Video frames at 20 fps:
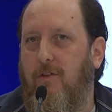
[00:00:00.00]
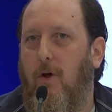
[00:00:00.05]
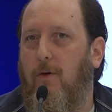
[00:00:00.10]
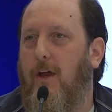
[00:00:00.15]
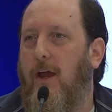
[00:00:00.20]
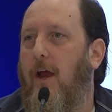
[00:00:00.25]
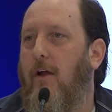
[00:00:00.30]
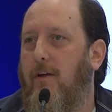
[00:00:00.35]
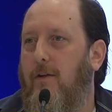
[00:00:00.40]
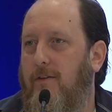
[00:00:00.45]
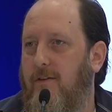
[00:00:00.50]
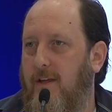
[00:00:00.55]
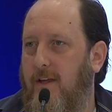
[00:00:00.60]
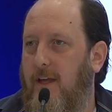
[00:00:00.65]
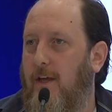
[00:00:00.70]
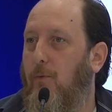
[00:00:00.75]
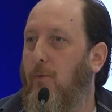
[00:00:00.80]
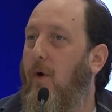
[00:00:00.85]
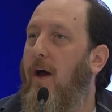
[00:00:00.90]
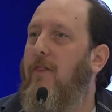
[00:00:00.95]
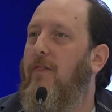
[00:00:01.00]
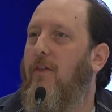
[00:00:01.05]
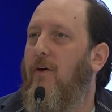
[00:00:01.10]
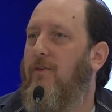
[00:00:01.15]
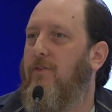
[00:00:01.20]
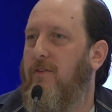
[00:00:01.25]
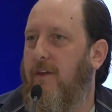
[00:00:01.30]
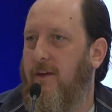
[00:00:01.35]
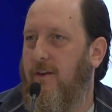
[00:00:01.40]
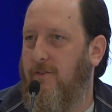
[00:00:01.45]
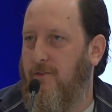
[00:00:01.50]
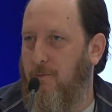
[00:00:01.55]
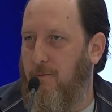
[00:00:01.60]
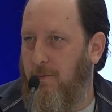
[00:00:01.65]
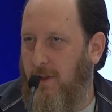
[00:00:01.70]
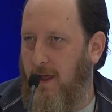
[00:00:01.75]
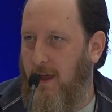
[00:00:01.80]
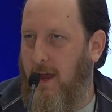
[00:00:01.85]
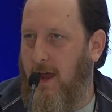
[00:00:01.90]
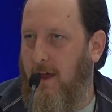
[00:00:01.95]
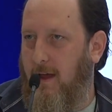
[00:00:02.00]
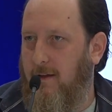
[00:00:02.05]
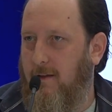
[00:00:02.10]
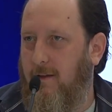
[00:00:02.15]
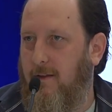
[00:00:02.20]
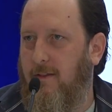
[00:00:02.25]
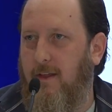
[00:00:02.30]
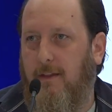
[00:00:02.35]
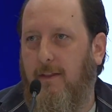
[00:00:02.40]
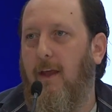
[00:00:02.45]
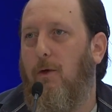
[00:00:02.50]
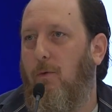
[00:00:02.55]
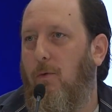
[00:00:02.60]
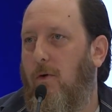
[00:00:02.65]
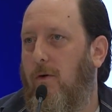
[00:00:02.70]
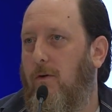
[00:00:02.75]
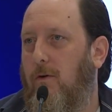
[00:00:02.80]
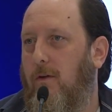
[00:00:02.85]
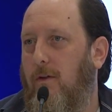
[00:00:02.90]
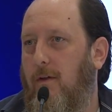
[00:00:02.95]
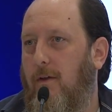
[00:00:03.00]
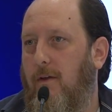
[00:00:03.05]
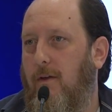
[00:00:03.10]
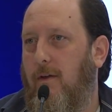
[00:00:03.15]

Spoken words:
no guarantee when those things are planned that they will